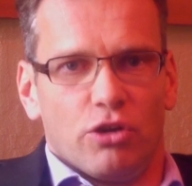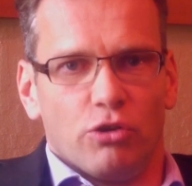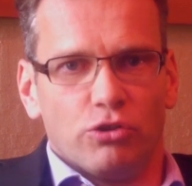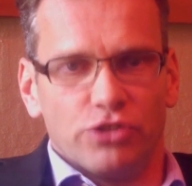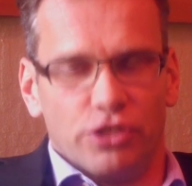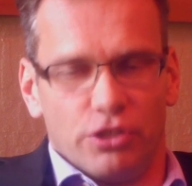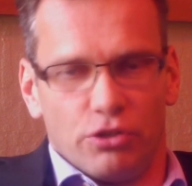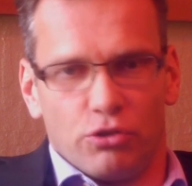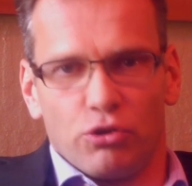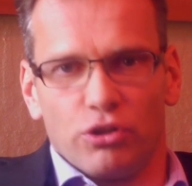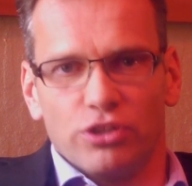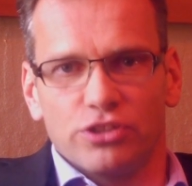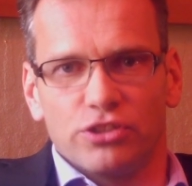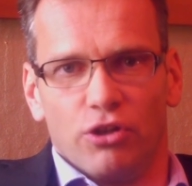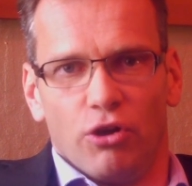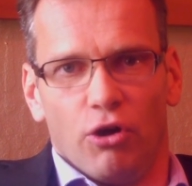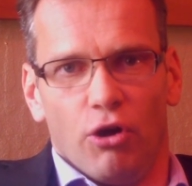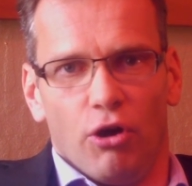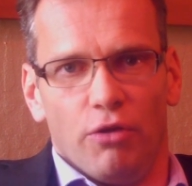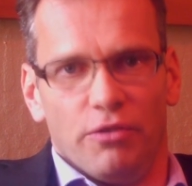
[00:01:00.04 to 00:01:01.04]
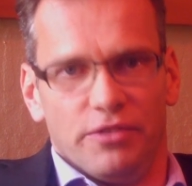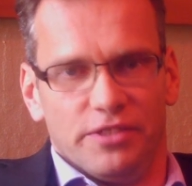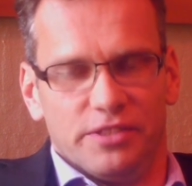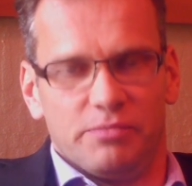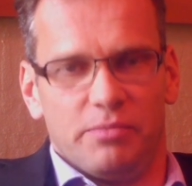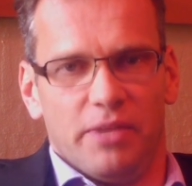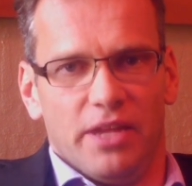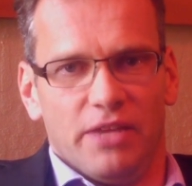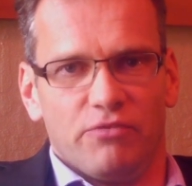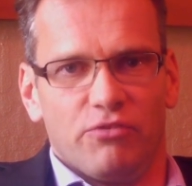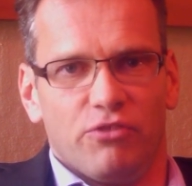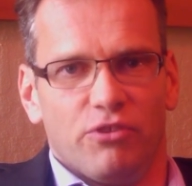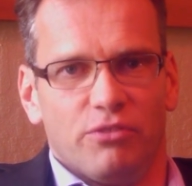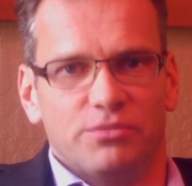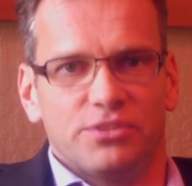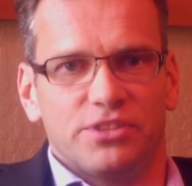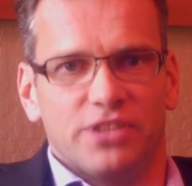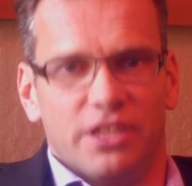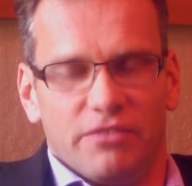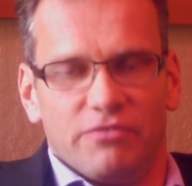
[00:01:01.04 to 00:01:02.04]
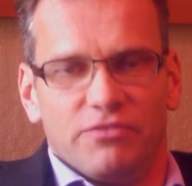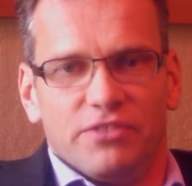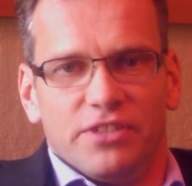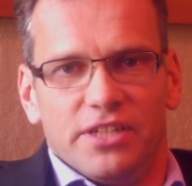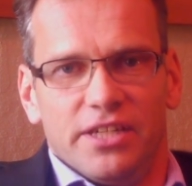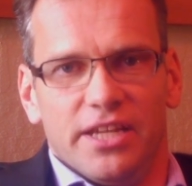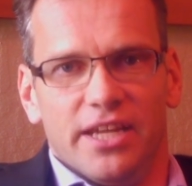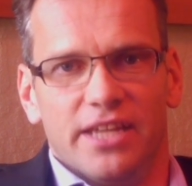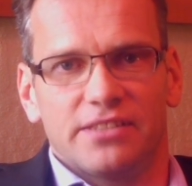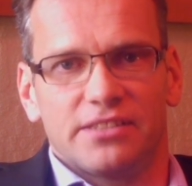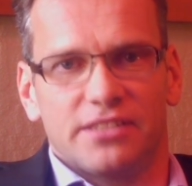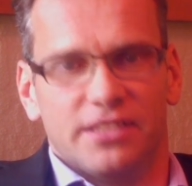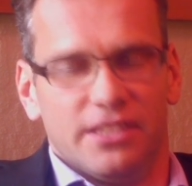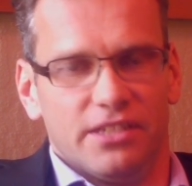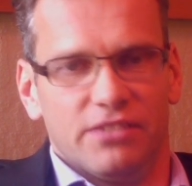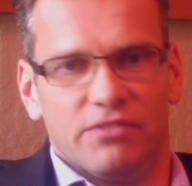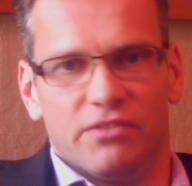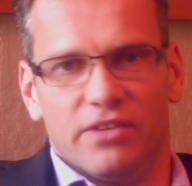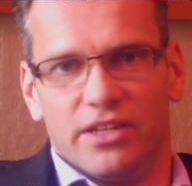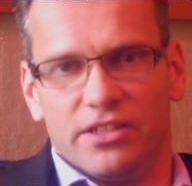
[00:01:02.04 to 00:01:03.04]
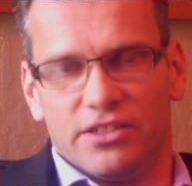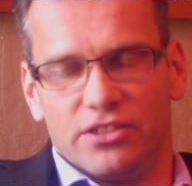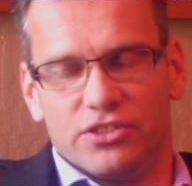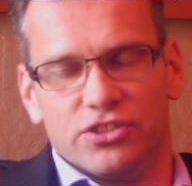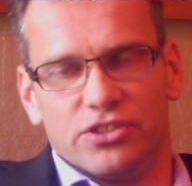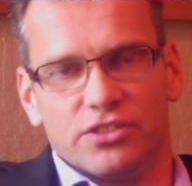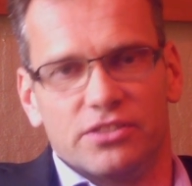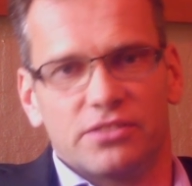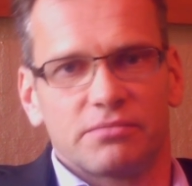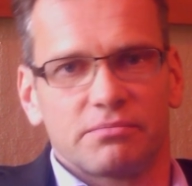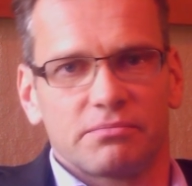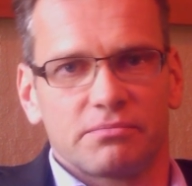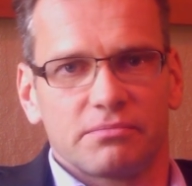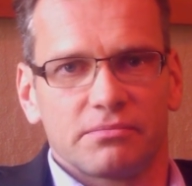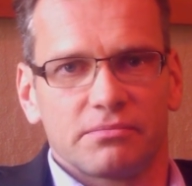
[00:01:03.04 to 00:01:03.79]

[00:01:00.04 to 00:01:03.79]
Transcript: goes across all these platforms, definitely has key advantages.